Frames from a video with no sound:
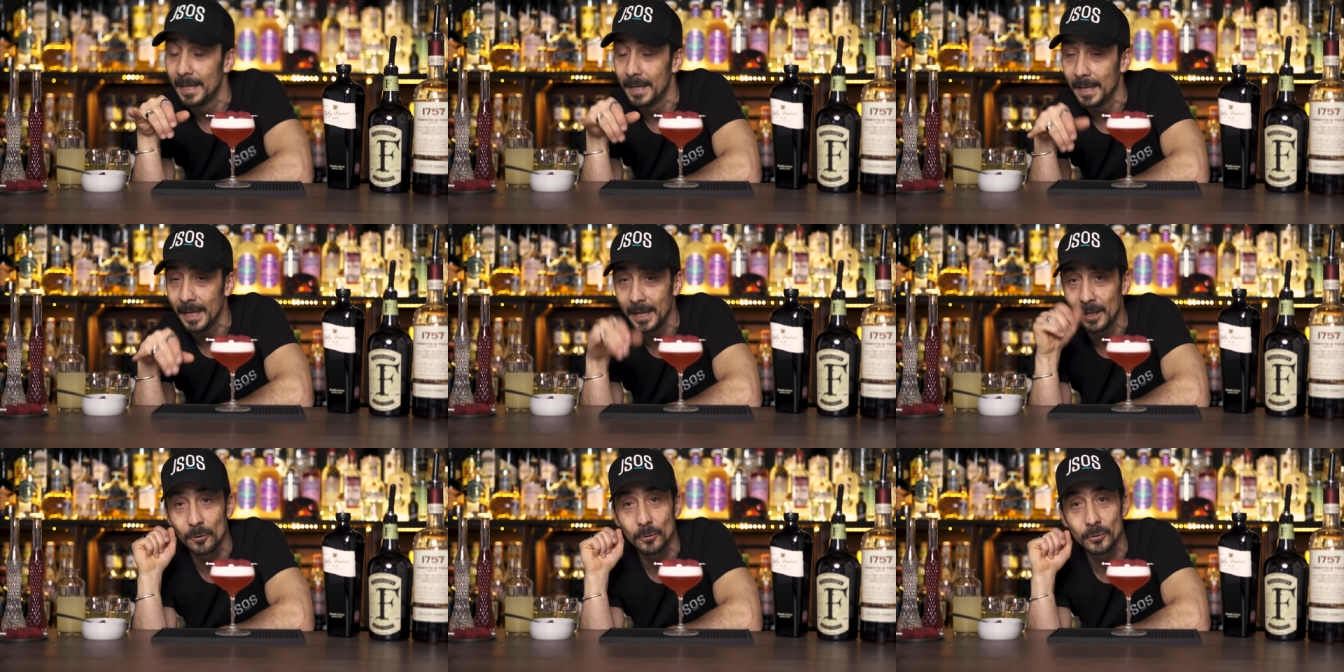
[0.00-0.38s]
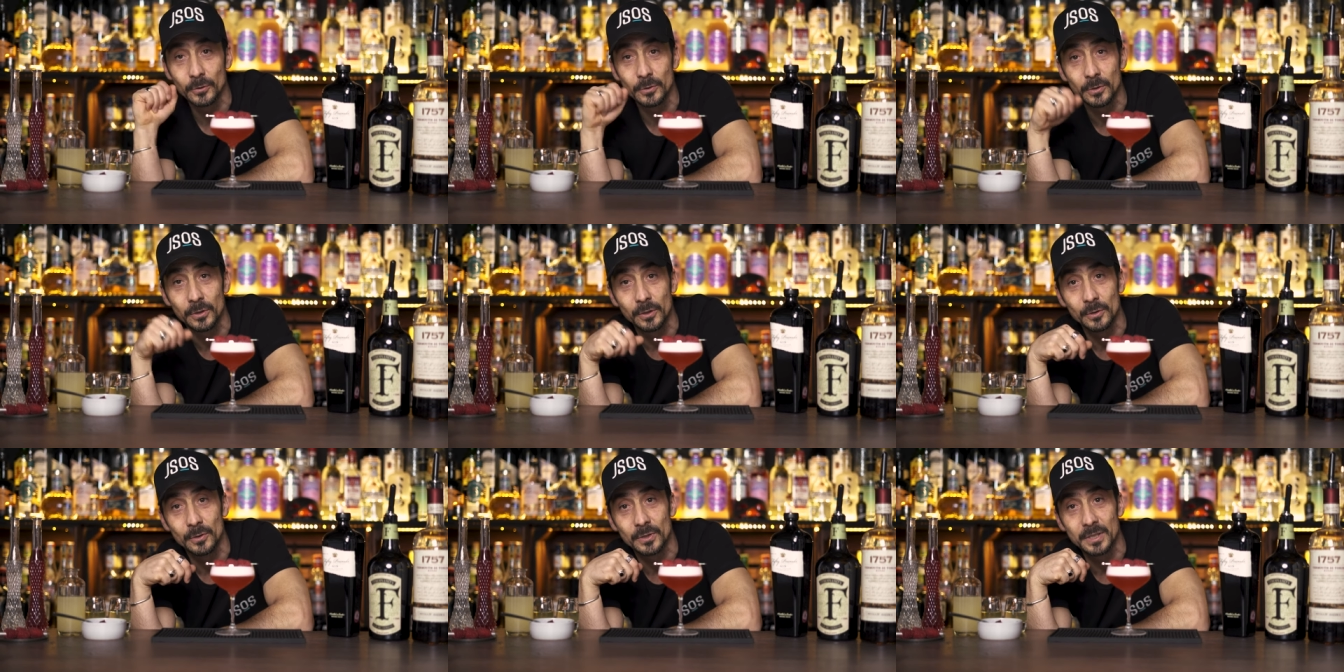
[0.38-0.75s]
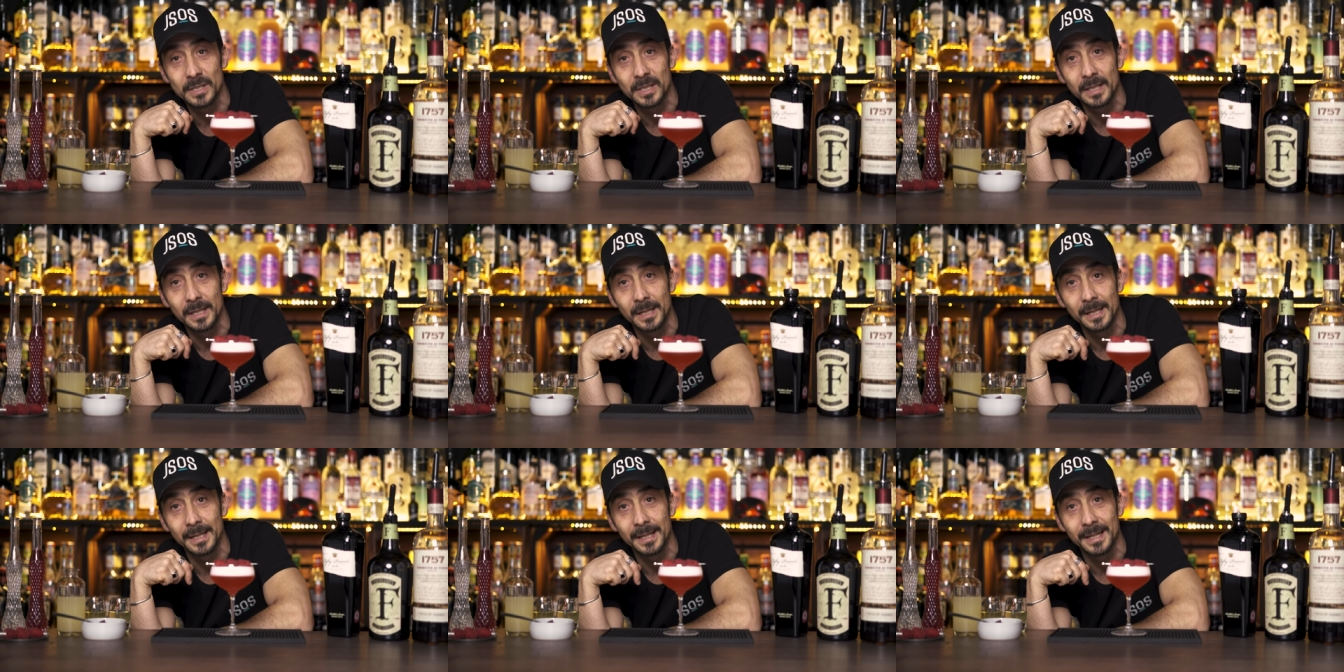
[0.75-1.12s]
and also
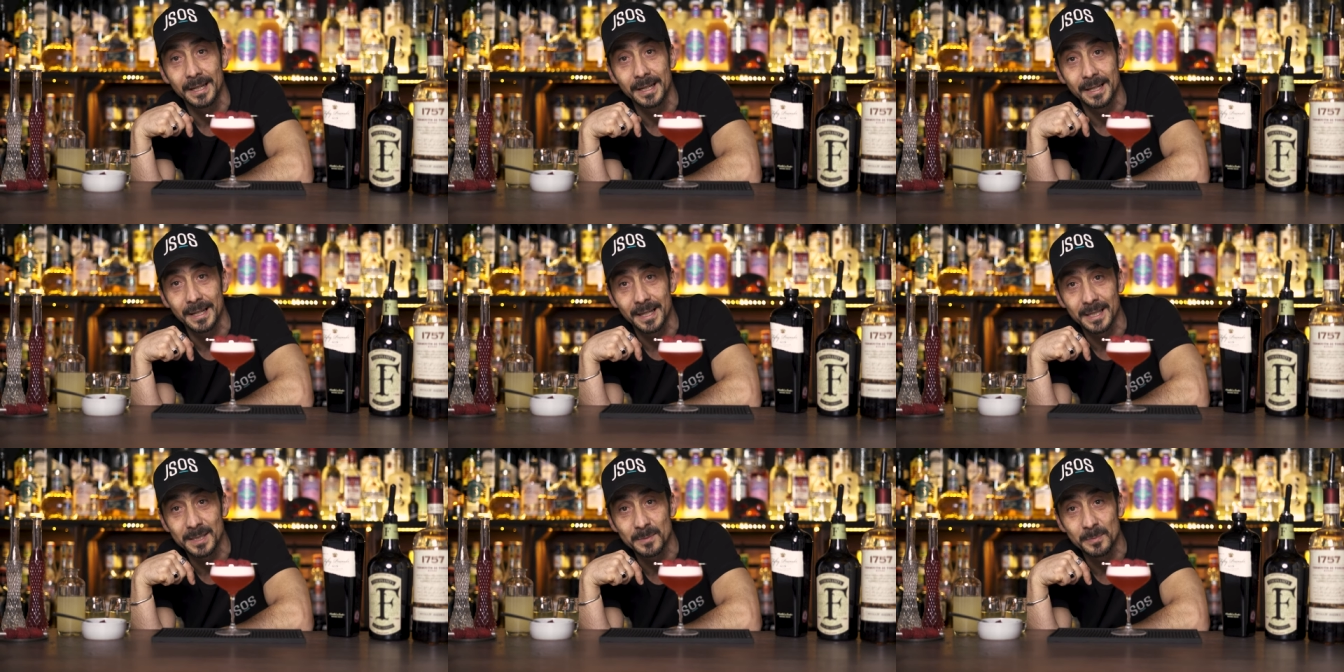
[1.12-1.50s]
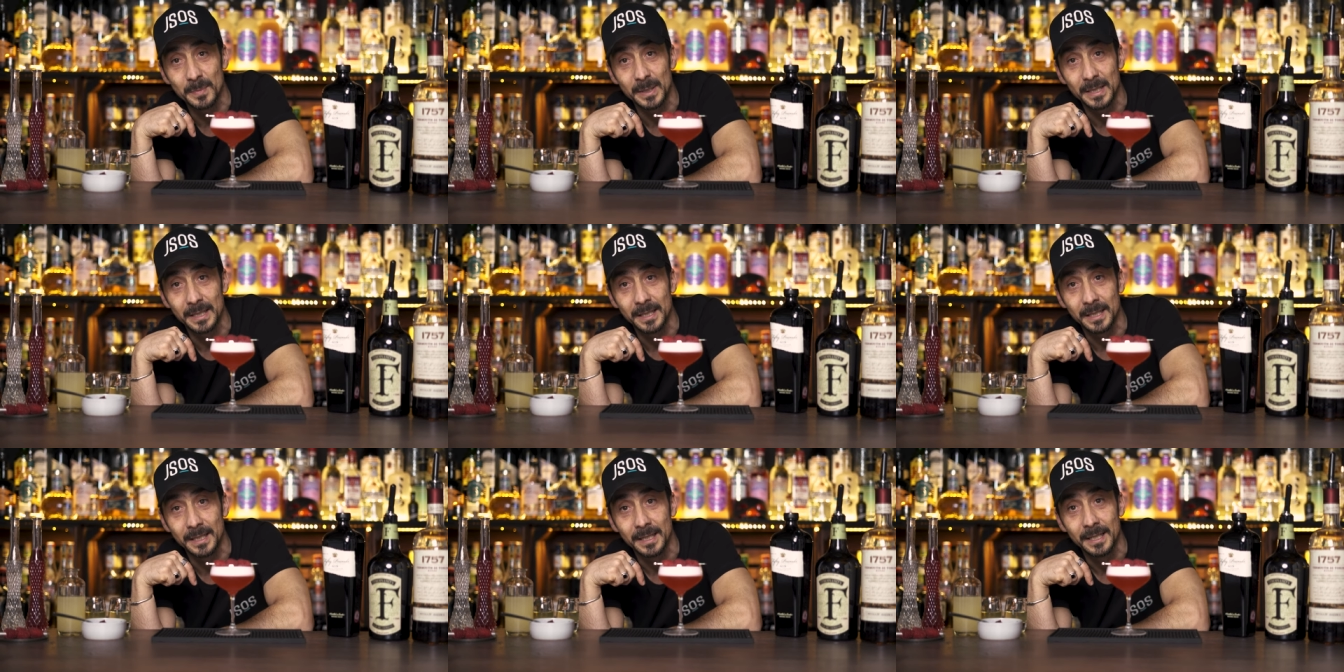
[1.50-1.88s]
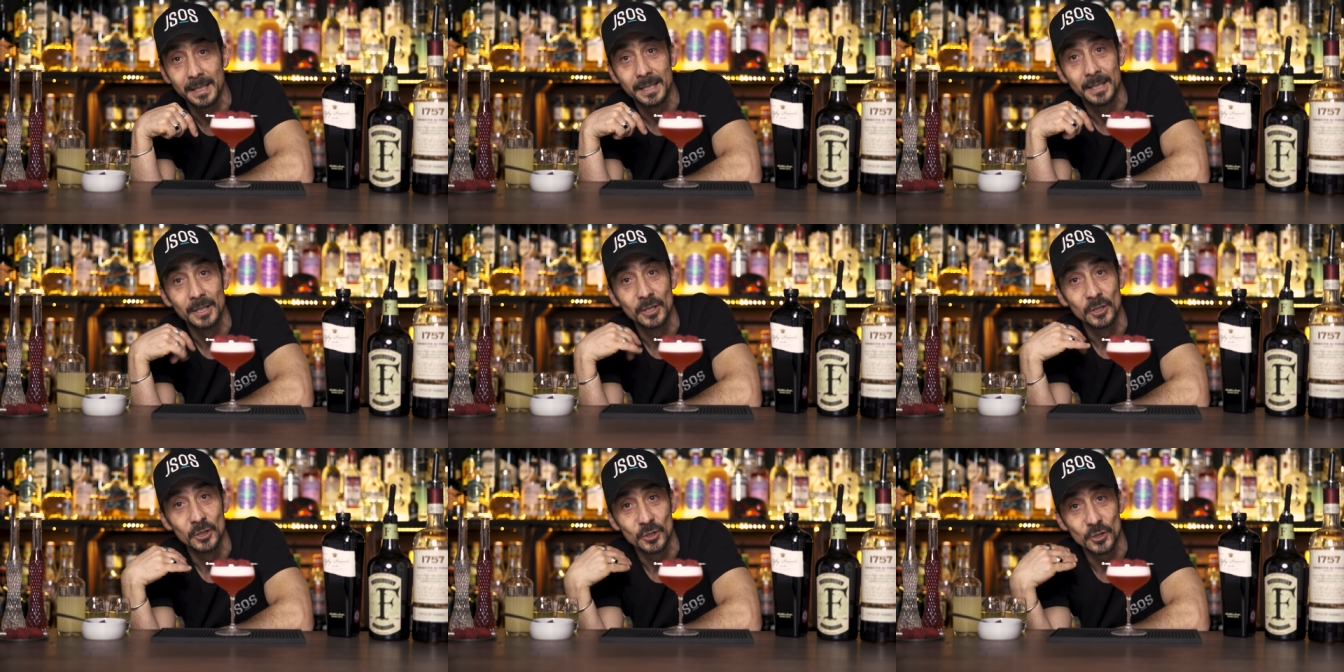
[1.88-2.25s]
using a raspberry
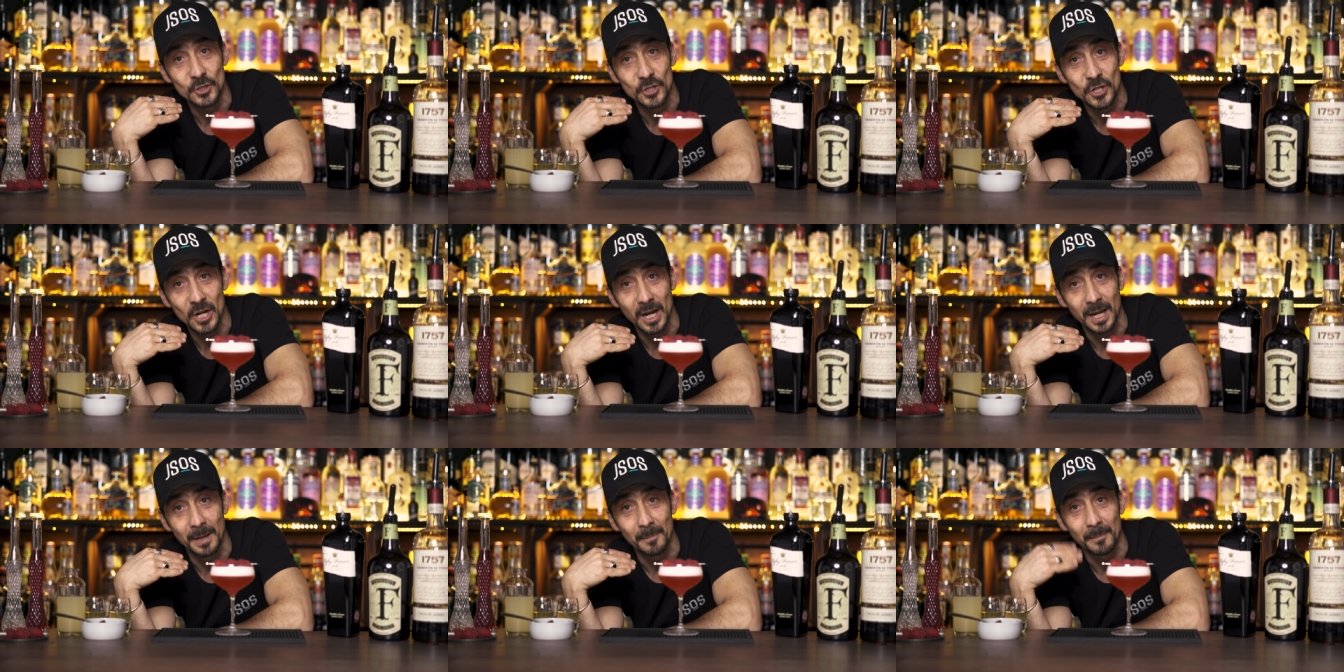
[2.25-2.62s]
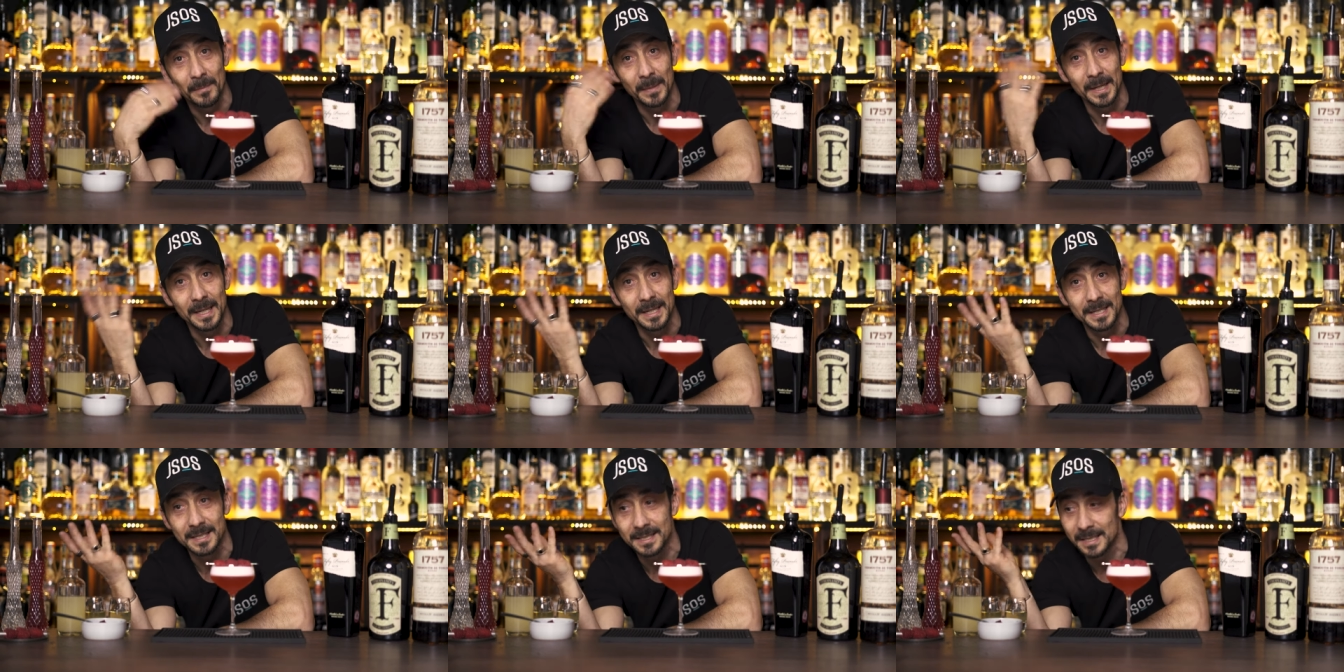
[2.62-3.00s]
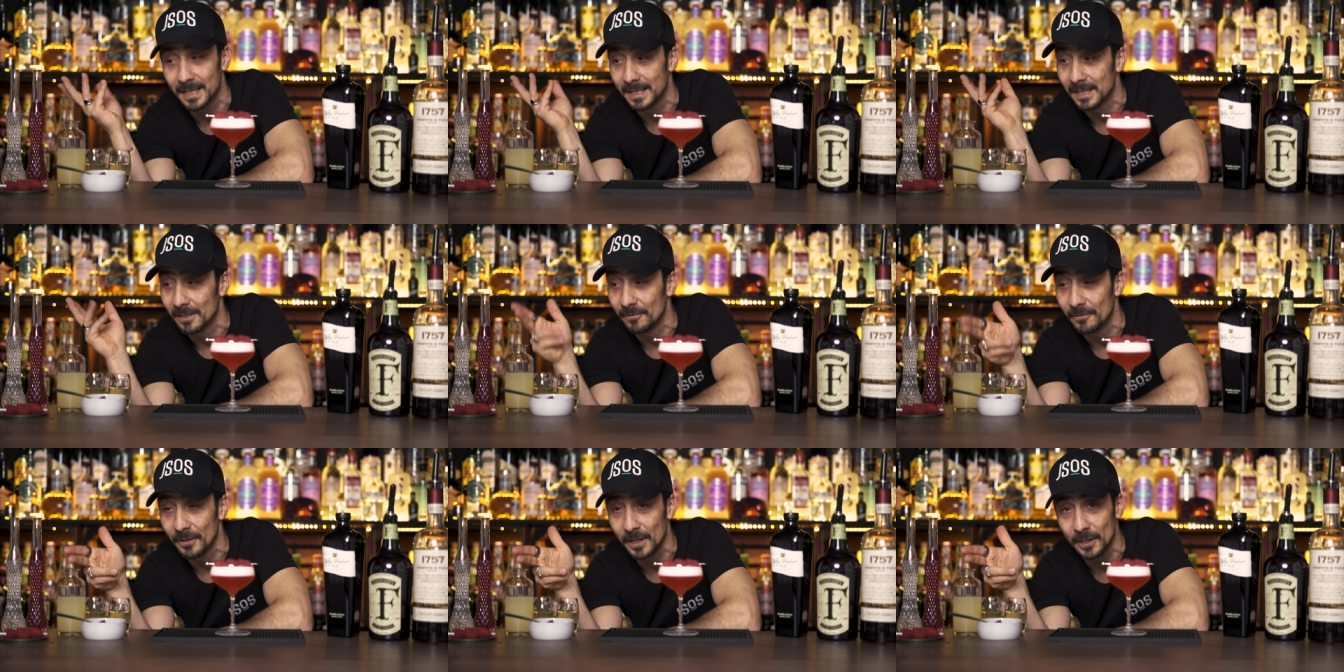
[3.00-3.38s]
jam instead
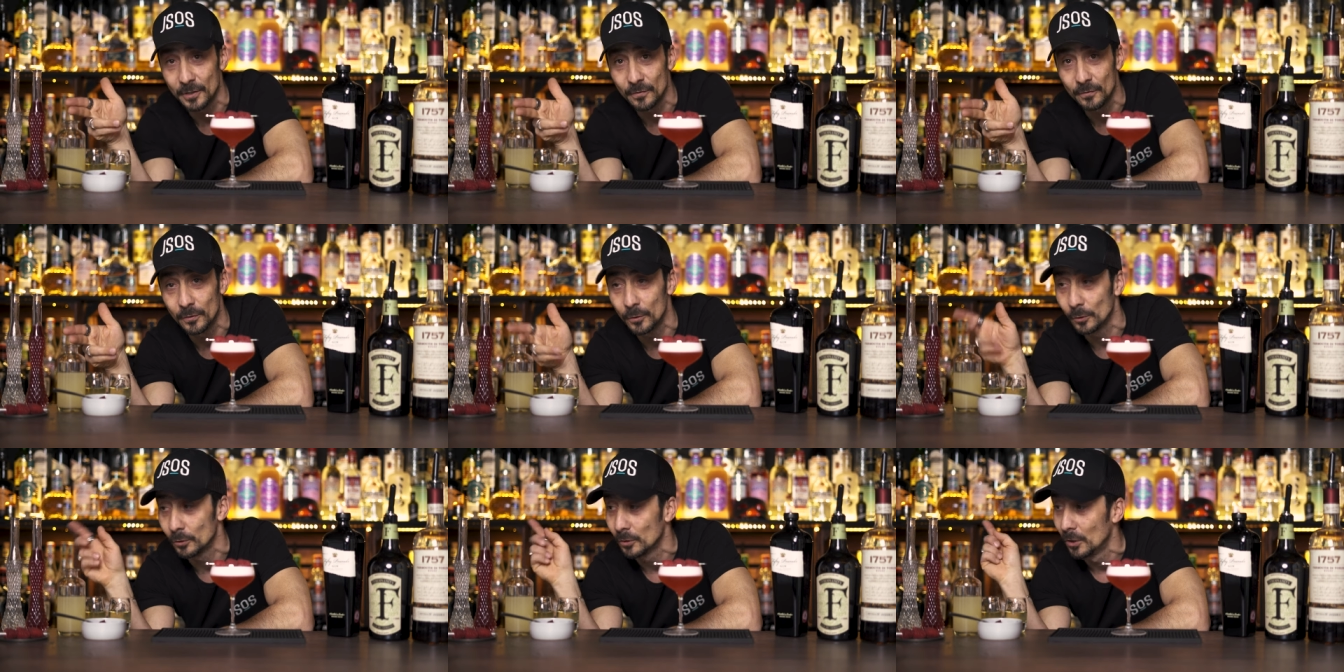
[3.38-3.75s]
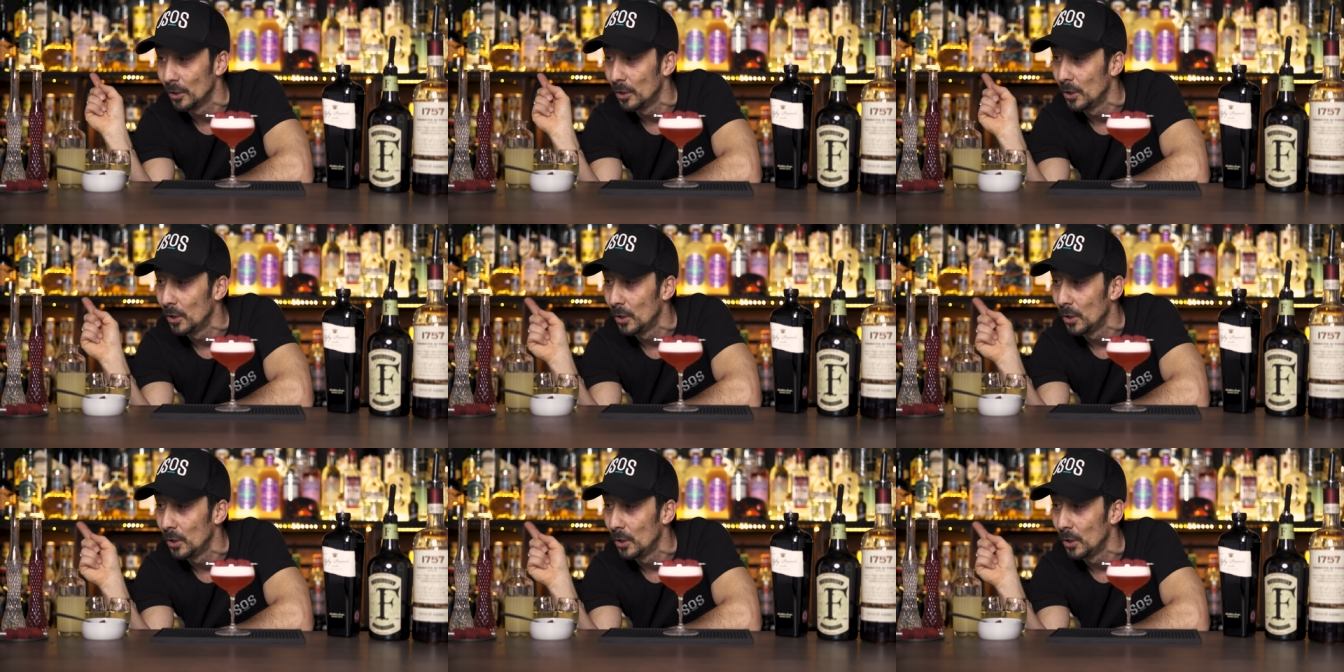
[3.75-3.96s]
of fresh fruit